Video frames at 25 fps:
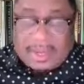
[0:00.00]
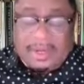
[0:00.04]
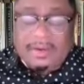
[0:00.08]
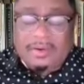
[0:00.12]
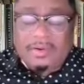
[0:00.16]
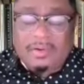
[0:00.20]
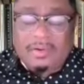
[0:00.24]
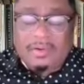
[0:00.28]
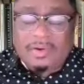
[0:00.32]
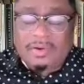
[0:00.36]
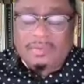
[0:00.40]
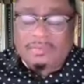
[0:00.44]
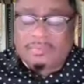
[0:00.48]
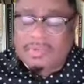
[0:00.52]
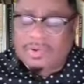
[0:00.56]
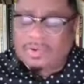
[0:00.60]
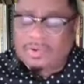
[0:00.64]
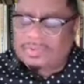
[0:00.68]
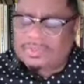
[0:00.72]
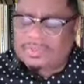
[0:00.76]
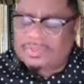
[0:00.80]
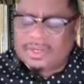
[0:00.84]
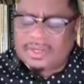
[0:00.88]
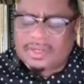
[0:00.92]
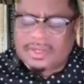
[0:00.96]
And Lord,
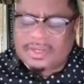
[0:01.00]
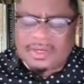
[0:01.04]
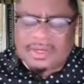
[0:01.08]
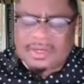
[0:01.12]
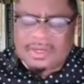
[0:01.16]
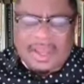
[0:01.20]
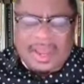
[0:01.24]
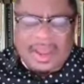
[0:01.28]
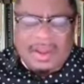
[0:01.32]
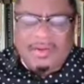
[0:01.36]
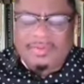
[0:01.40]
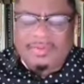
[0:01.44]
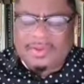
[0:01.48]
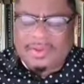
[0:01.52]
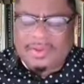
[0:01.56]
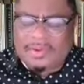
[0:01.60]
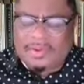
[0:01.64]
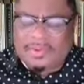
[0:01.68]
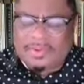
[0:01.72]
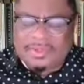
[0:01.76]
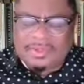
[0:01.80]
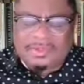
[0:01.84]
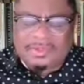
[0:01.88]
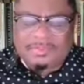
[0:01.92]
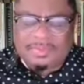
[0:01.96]
mostly allow the
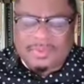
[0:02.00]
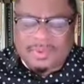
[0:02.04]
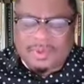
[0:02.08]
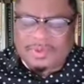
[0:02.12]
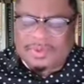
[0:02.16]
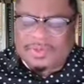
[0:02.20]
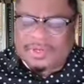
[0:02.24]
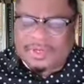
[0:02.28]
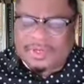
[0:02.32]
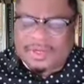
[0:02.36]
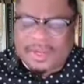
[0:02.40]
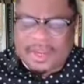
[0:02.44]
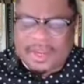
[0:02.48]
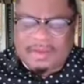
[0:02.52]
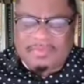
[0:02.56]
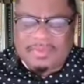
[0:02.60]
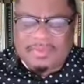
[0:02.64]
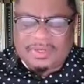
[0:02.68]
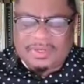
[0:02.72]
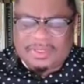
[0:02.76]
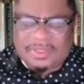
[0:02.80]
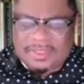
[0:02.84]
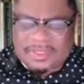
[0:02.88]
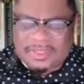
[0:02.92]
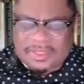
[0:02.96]
Holy Spirit to
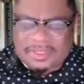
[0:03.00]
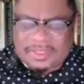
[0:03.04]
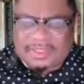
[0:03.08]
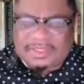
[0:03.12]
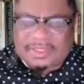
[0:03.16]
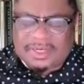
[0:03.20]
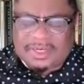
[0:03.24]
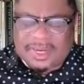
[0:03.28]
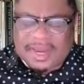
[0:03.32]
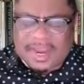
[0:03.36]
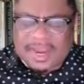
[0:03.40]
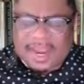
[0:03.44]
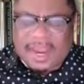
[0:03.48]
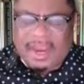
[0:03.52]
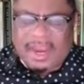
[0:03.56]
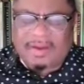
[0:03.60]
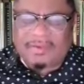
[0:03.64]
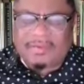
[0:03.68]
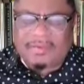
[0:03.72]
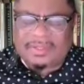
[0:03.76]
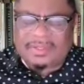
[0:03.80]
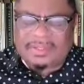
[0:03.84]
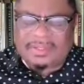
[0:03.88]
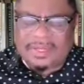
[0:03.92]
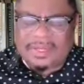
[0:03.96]
come and teach in
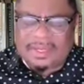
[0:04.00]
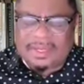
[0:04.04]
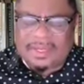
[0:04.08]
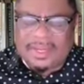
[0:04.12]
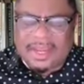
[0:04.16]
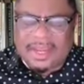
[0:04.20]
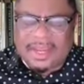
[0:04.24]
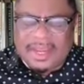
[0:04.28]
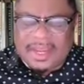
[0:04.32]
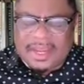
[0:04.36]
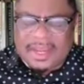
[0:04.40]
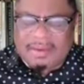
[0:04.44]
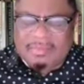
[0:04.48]
accuracy